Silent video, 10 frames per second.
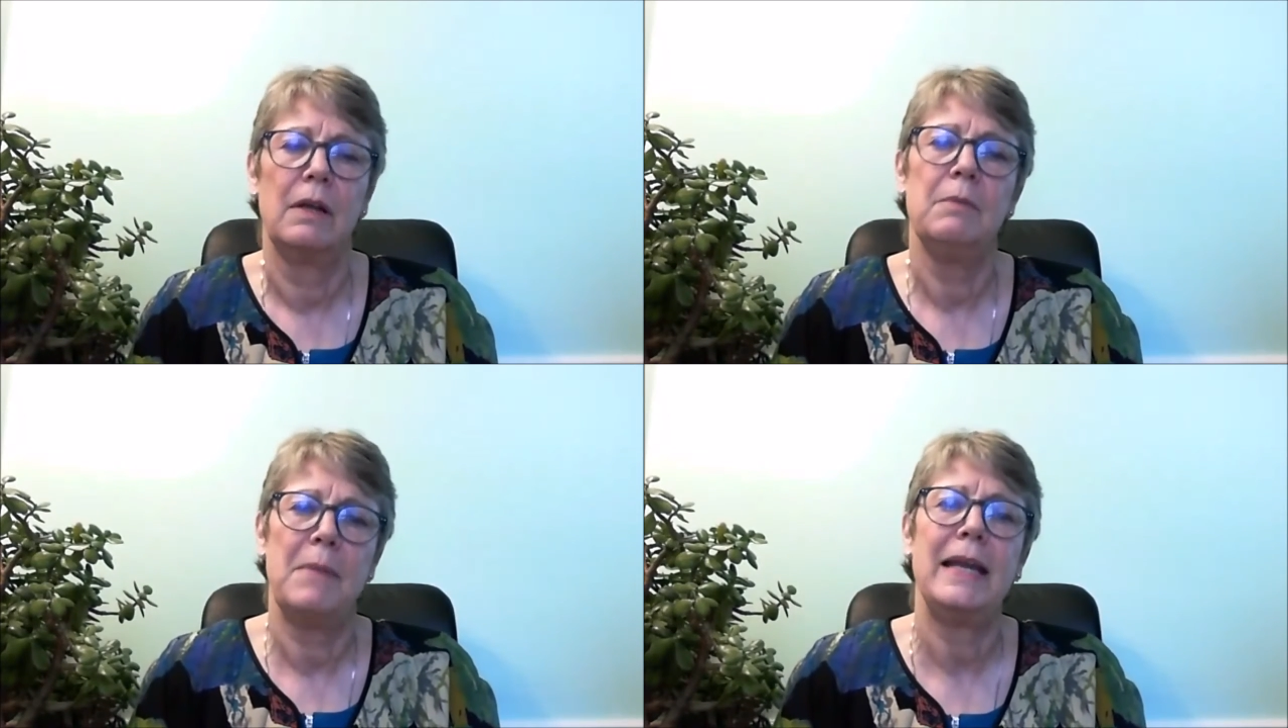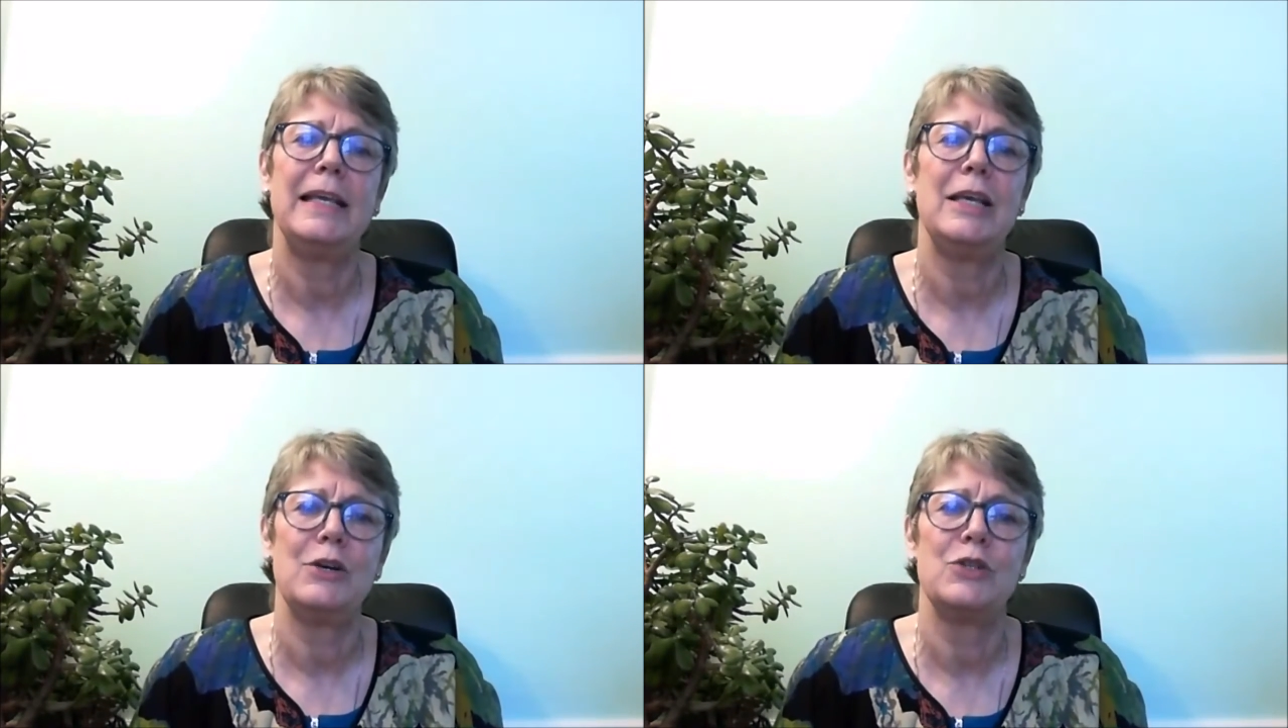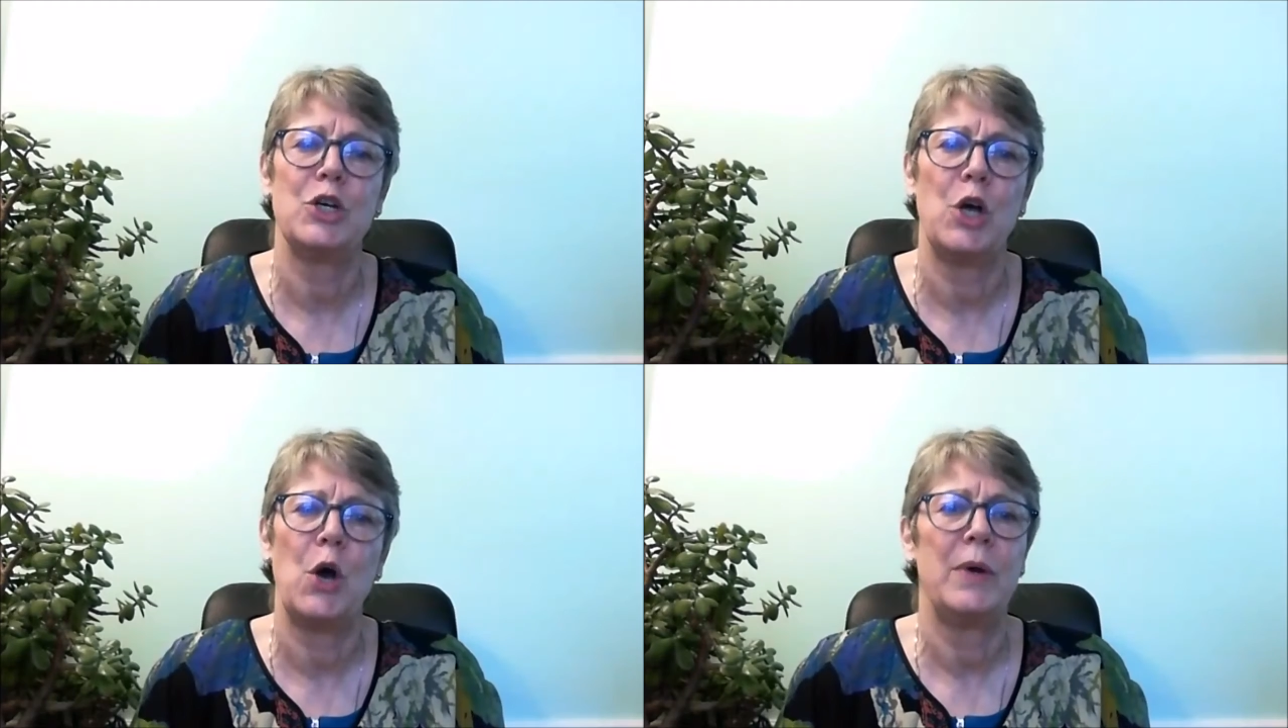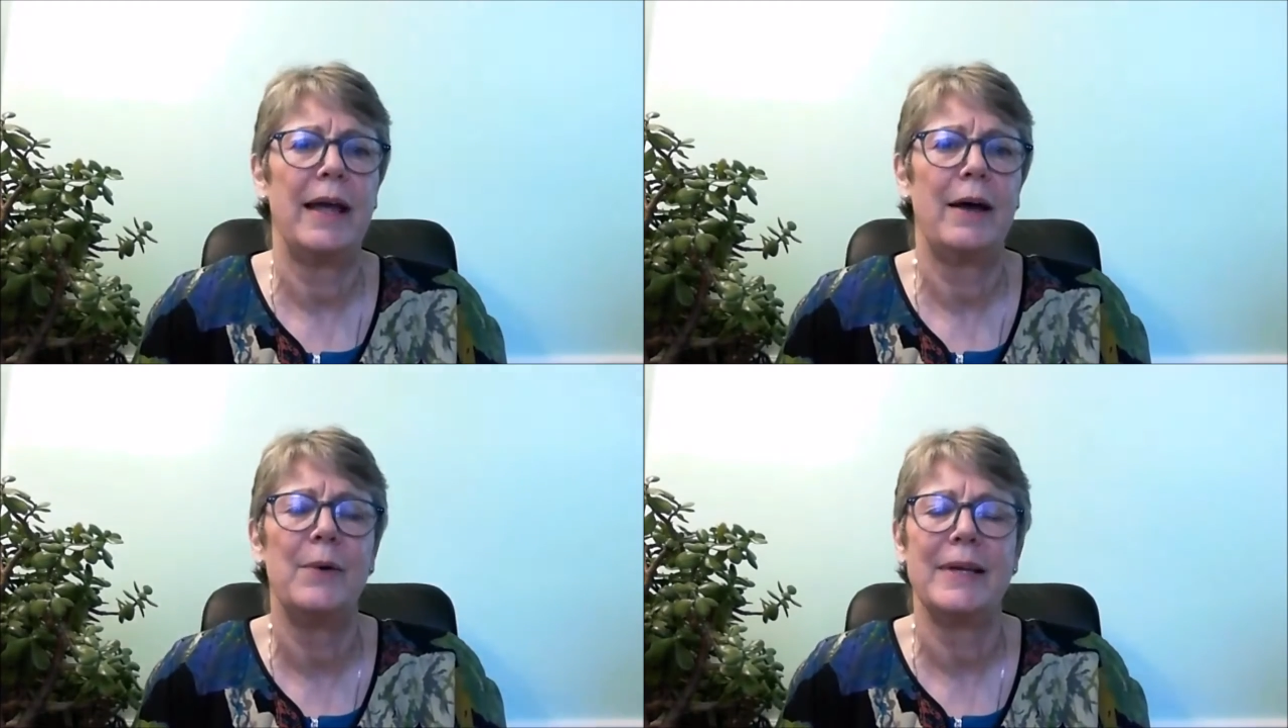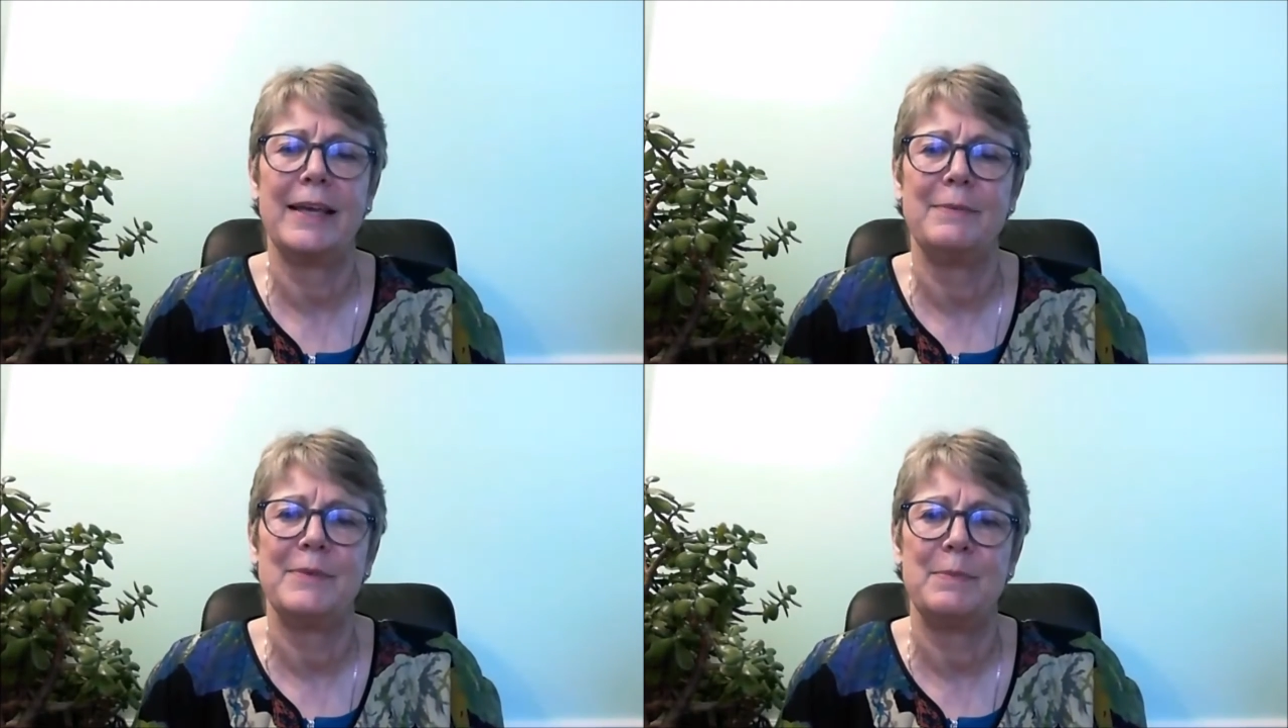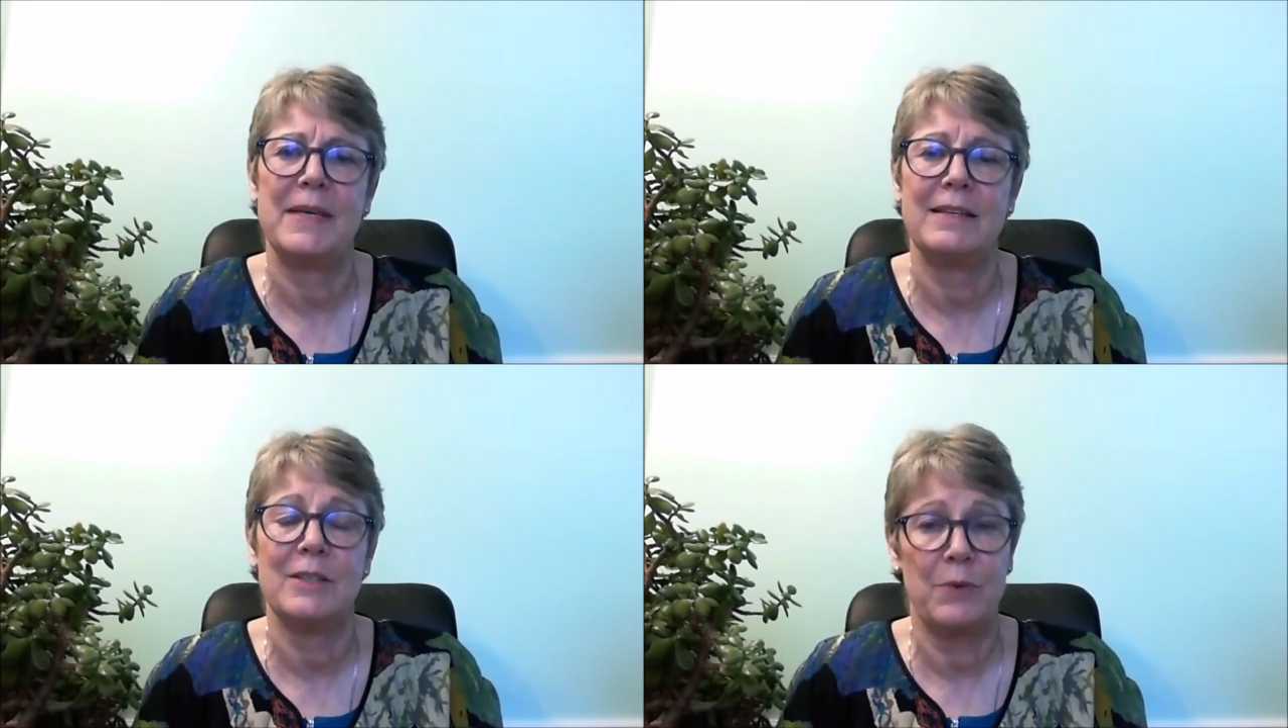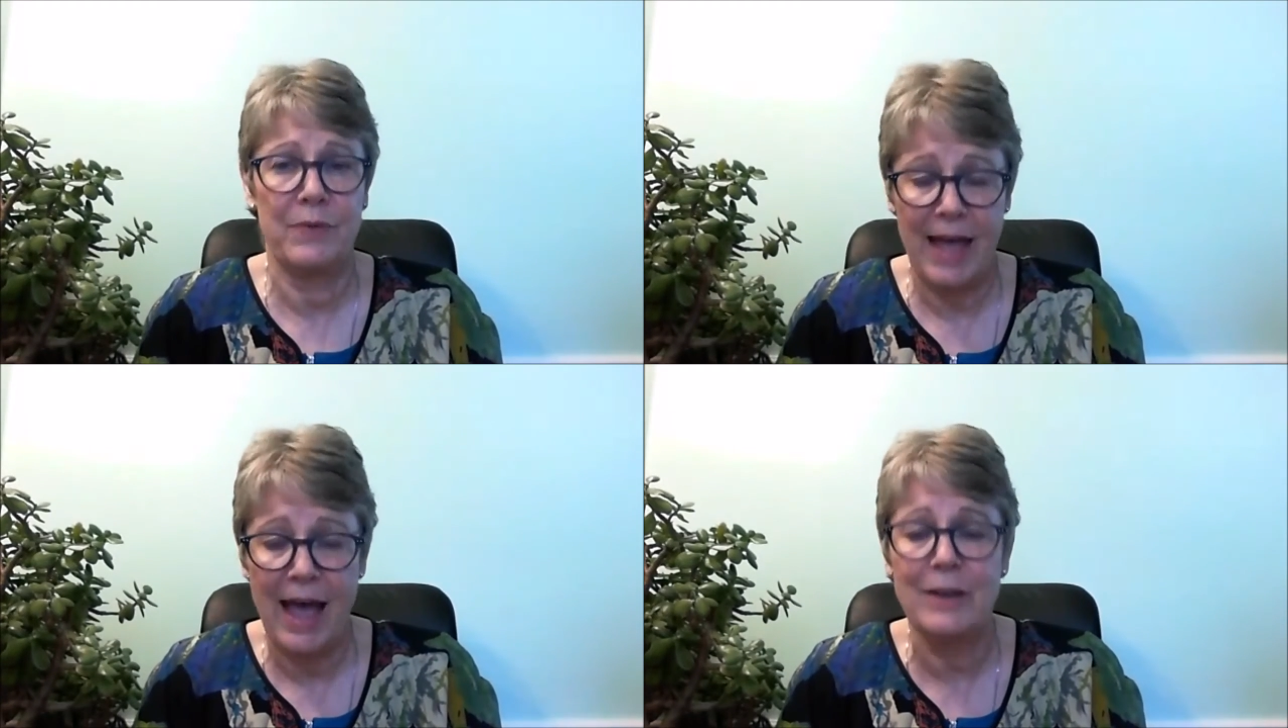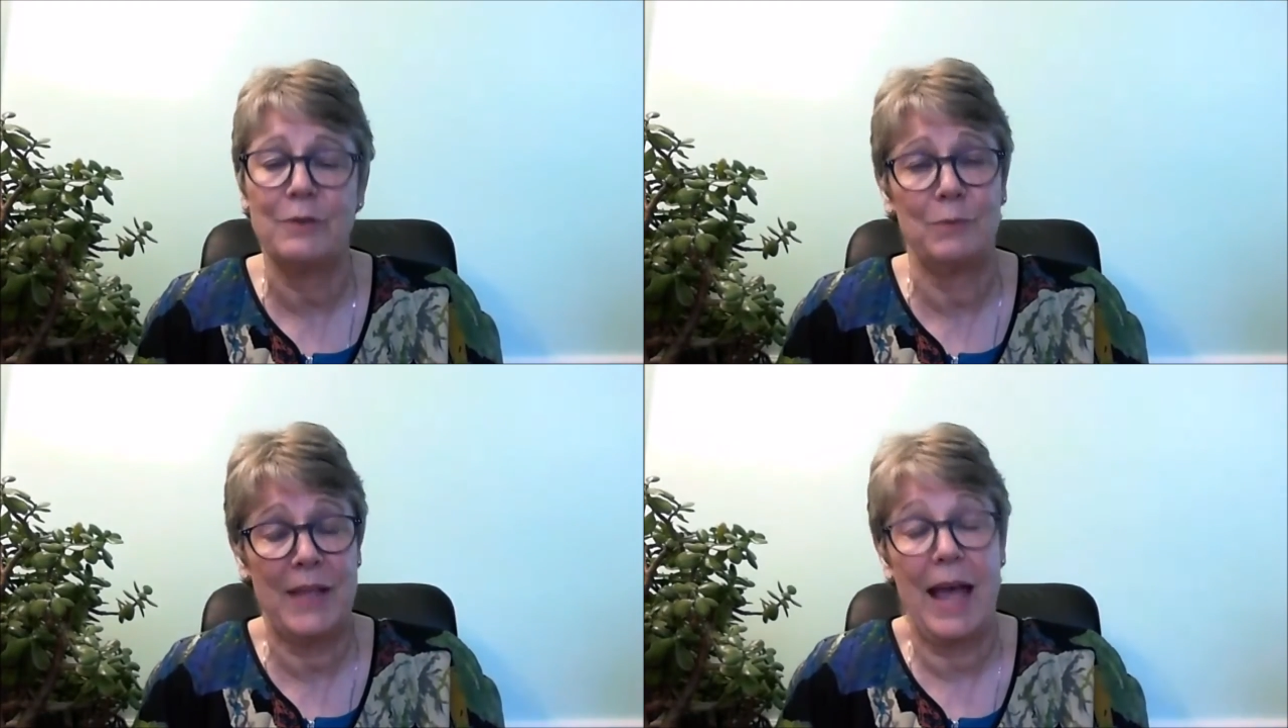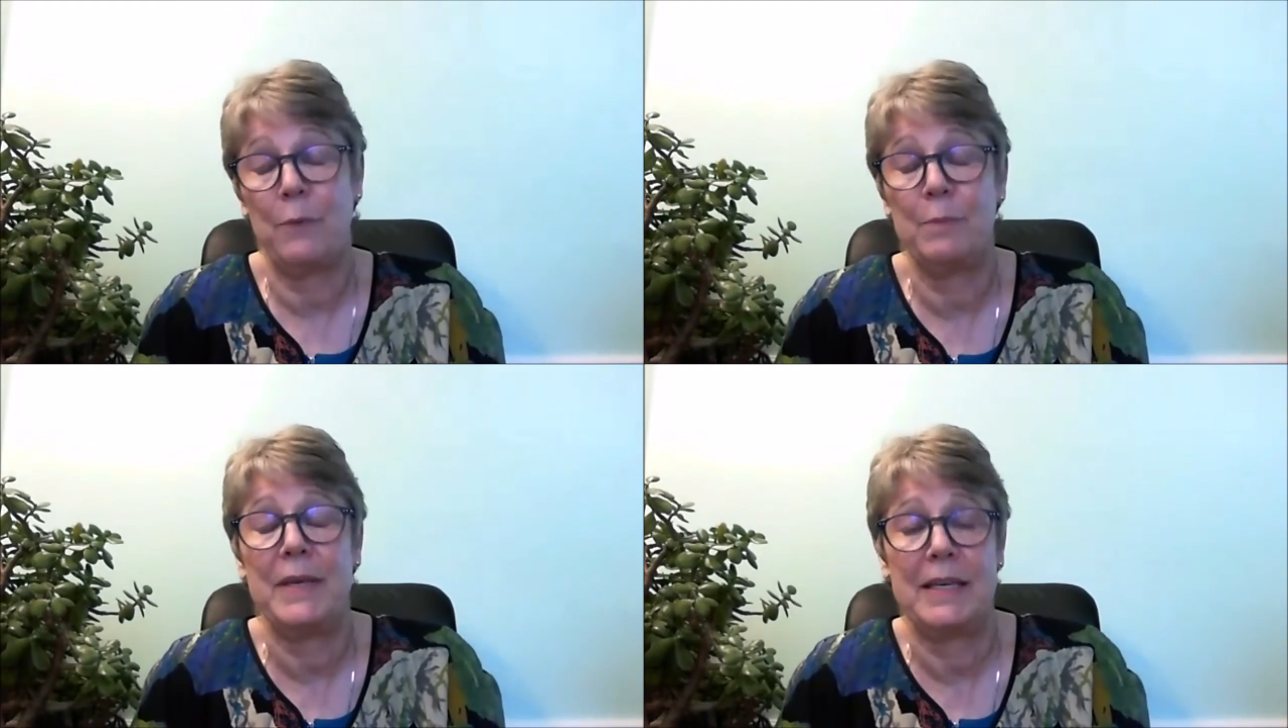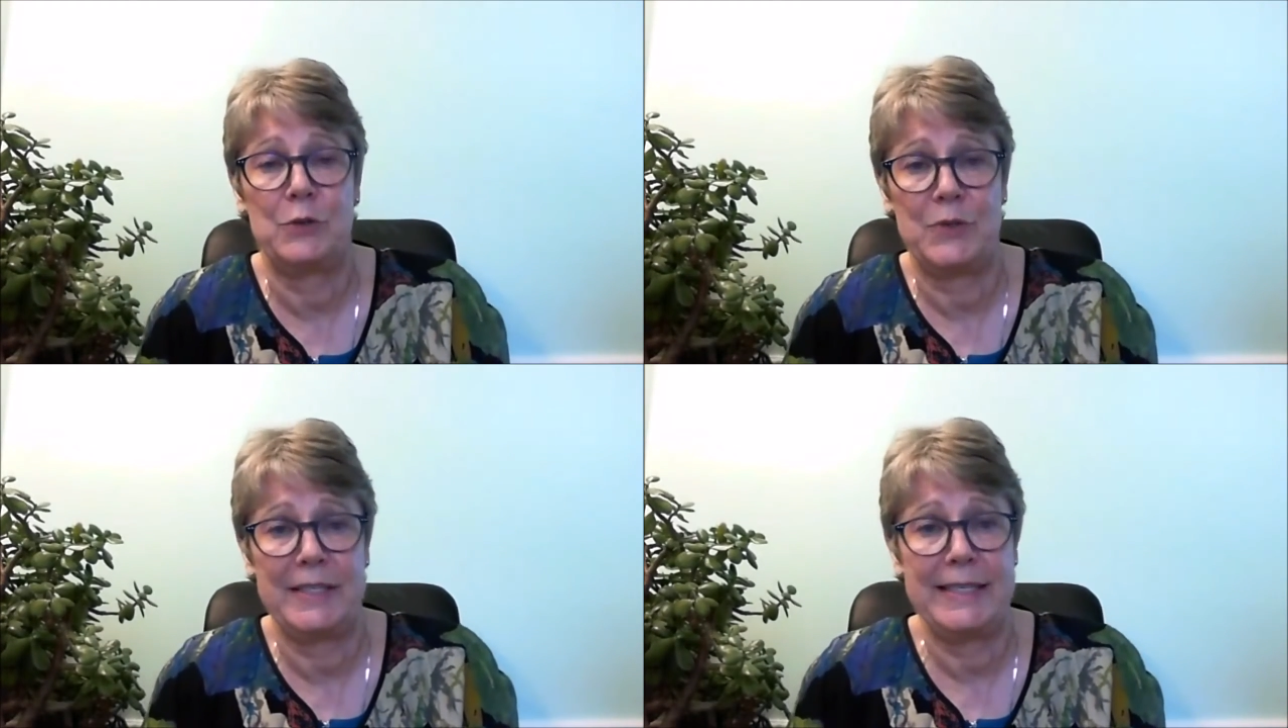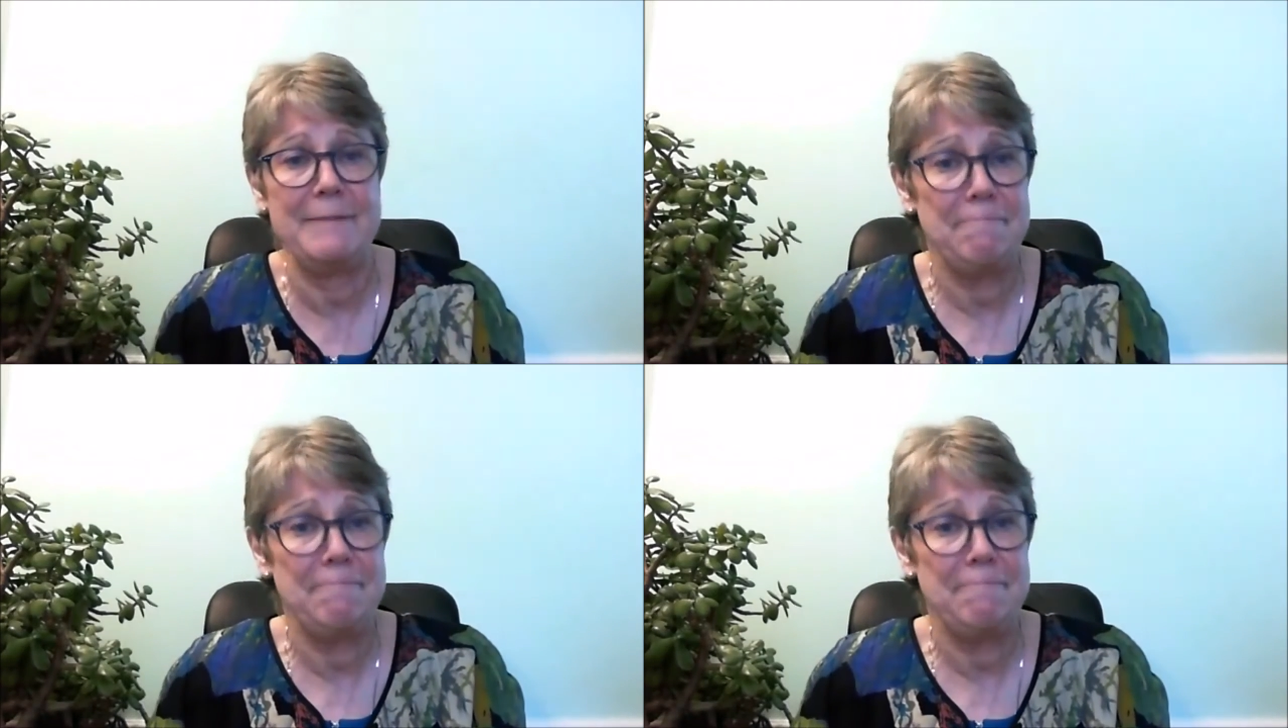many years ago and how it came to be. So that will be interesting.